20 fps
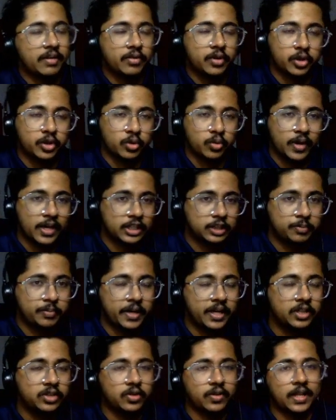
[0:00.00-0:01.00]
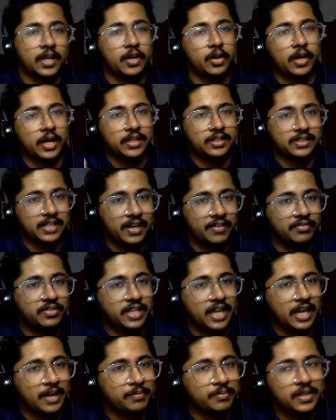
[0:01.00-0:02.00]
or 2x speed so that you can save
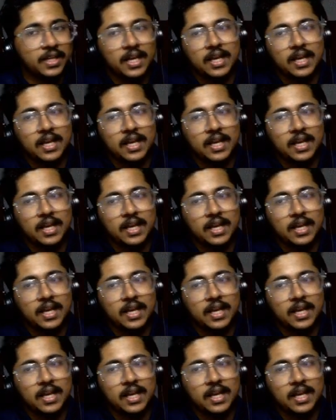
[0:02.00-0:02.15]
time.